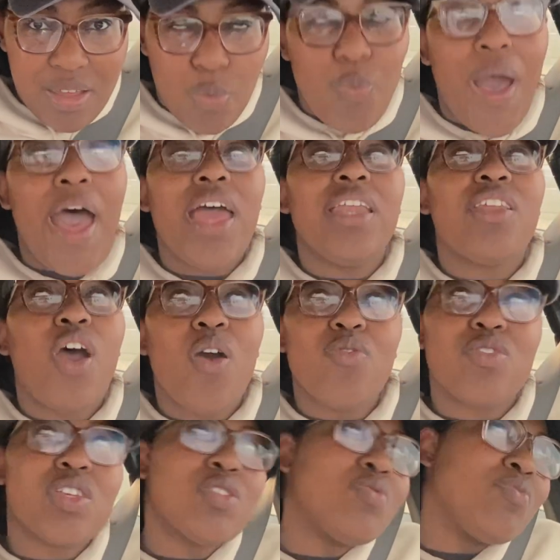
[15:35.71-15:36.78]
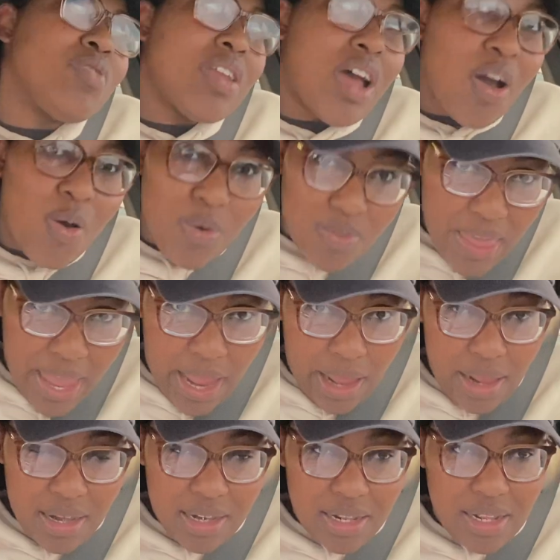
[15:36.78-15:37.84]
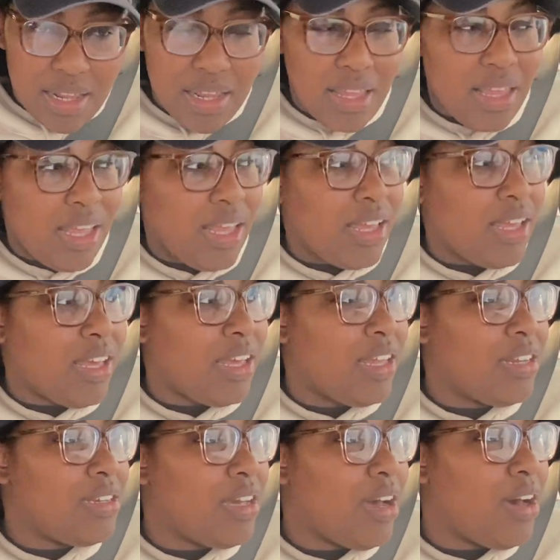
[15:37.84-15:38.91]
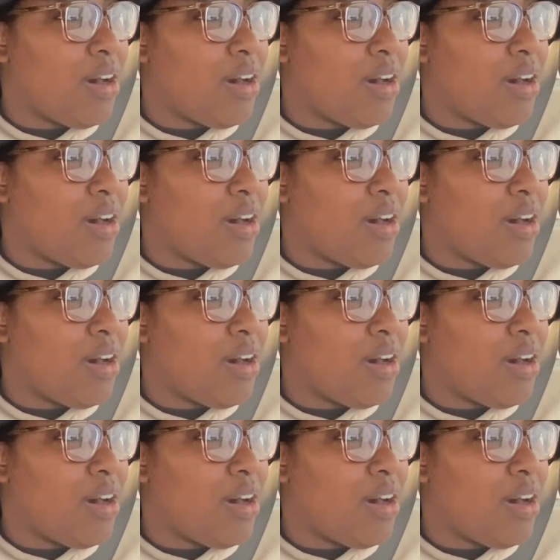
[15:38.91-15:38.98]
Why don't you know that? And,